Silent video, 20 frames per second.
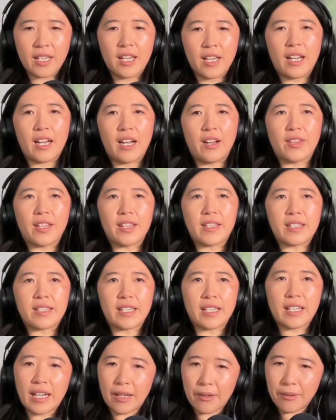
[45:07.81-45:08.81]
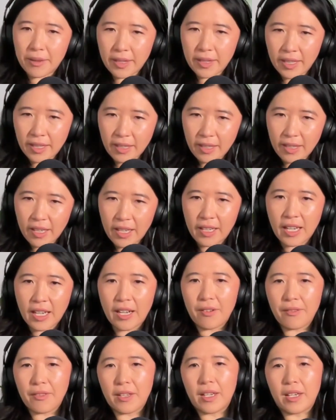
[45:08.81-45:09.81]
how they see healthcare, and
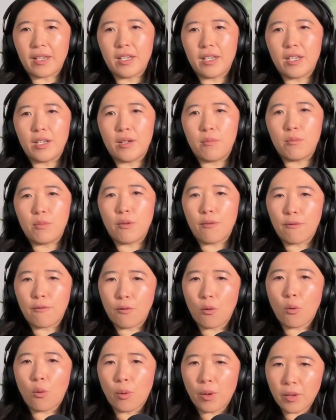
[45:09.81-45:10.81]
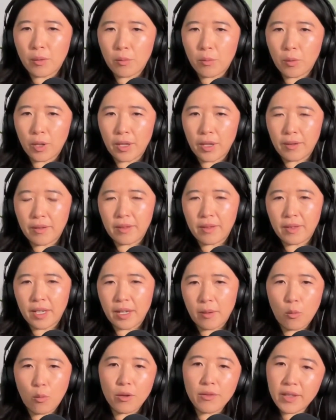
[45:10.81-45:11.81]
how they move forward with
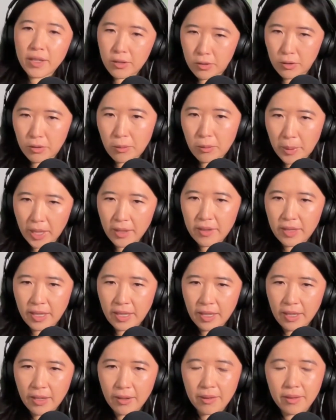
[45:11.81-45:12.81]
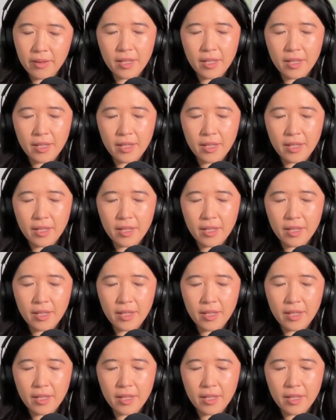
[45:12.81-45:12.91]
what they do about their health.